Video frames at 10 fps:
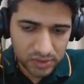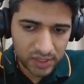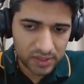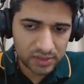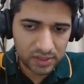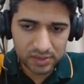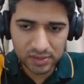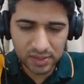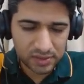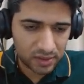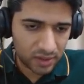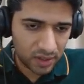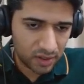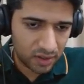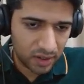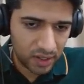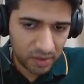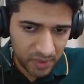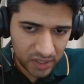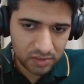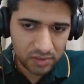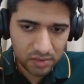JS, CSS, etc. a little bit,